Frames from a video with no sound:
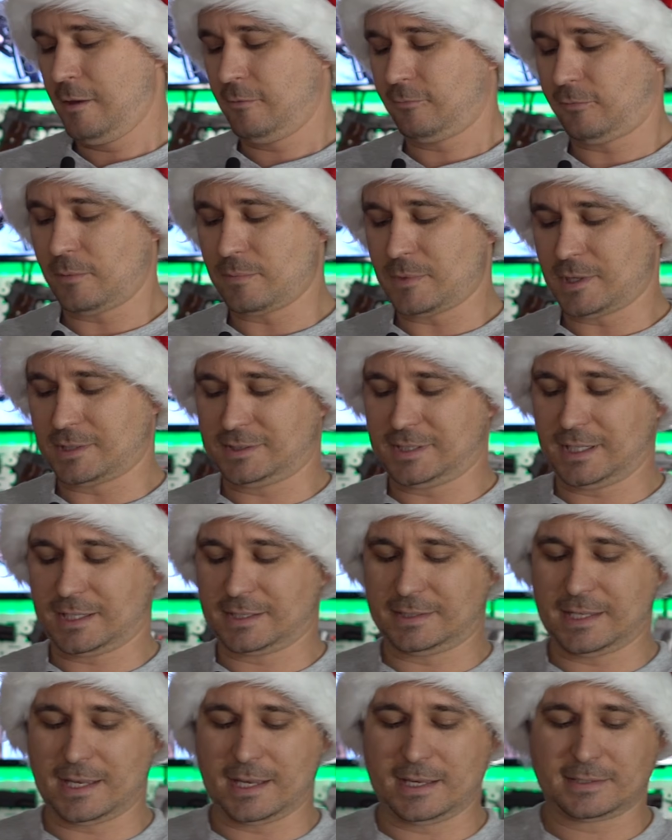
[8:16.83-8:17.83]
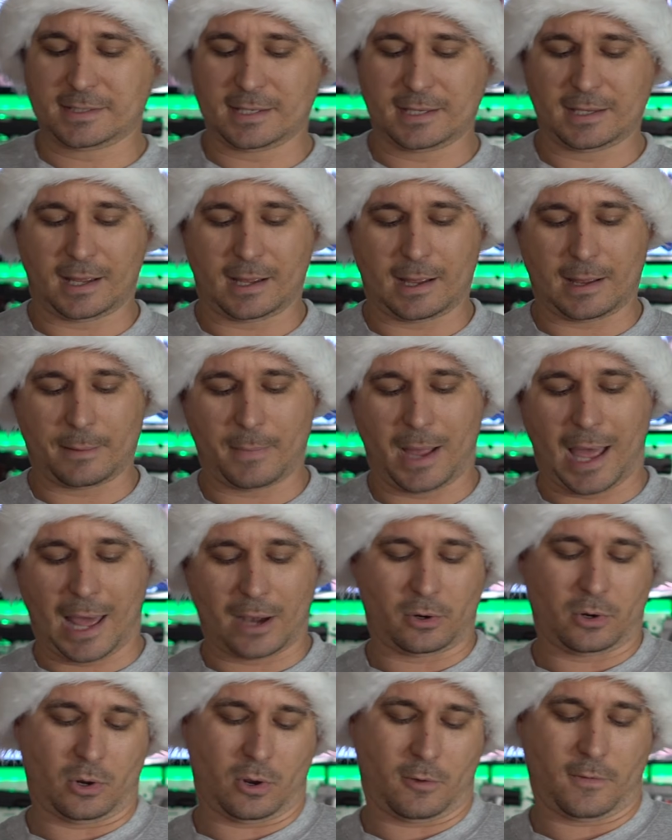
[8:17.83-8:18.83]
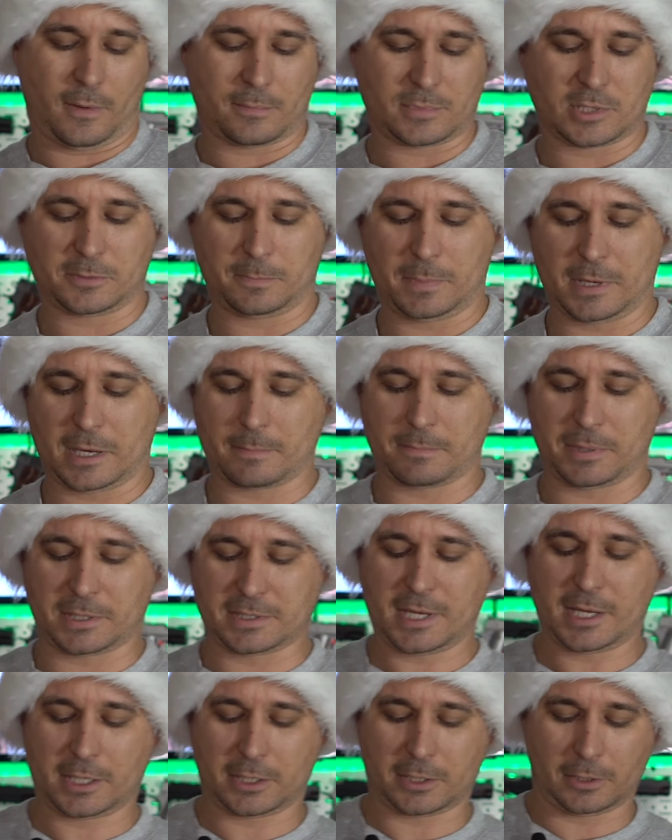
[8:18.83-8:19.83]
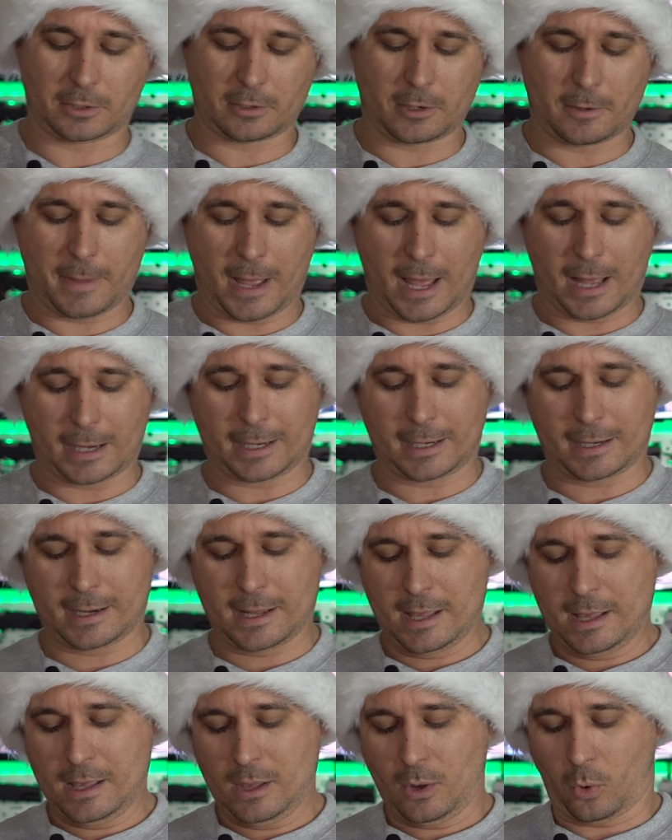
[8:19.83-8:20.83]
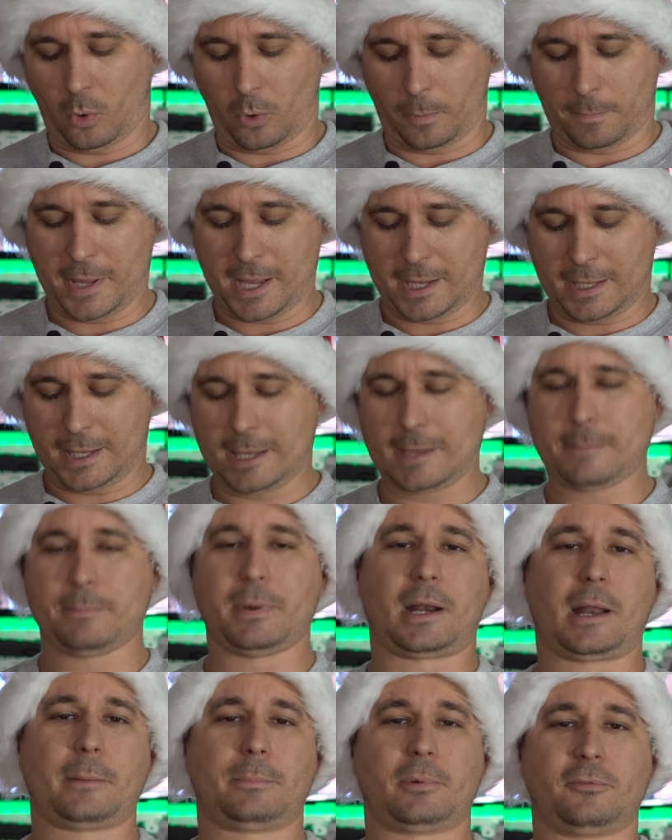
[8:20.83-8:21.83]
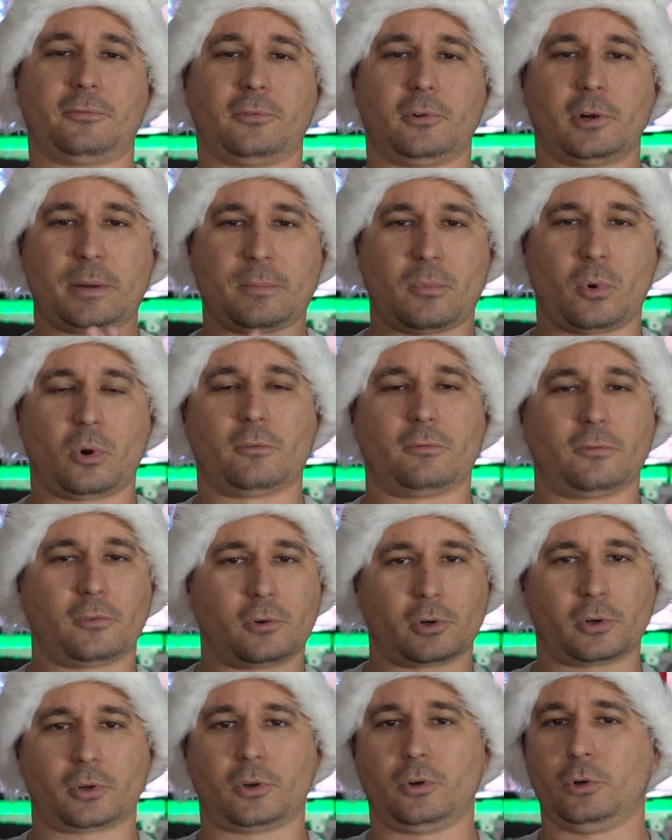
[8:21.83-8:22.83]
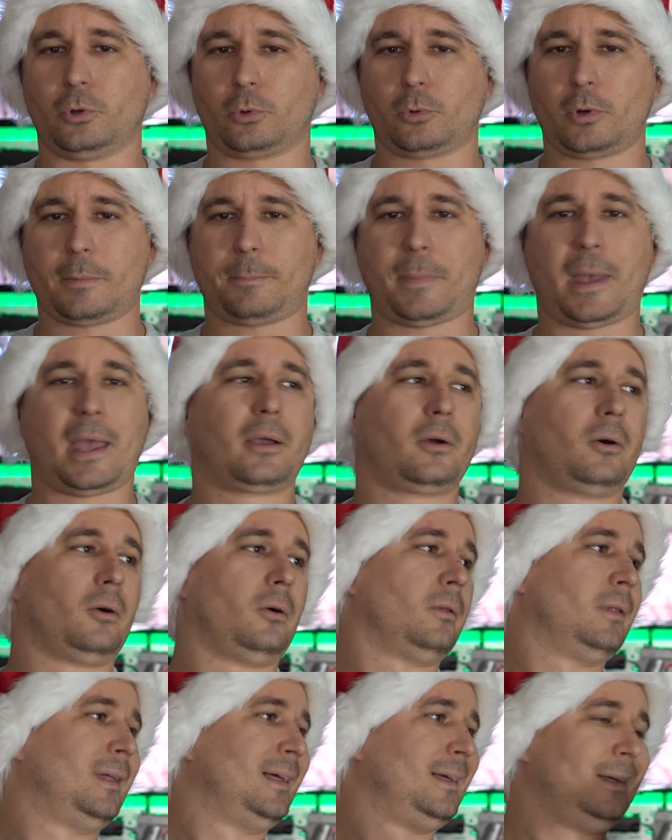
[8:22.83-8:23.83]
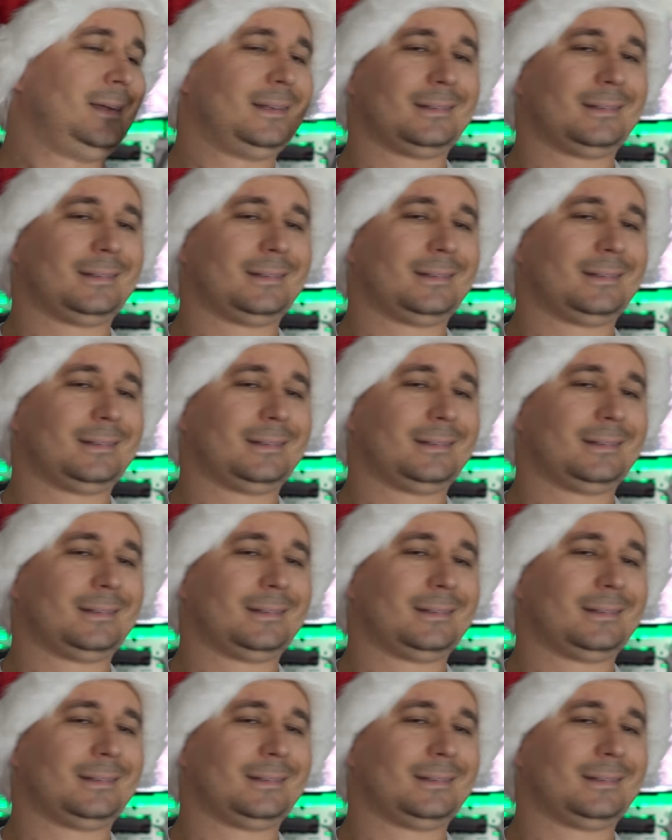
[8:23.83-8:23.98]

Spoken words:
the 60s. I don't know if I'm just being particular about it or picky, but I prefer a more vertical grip angle,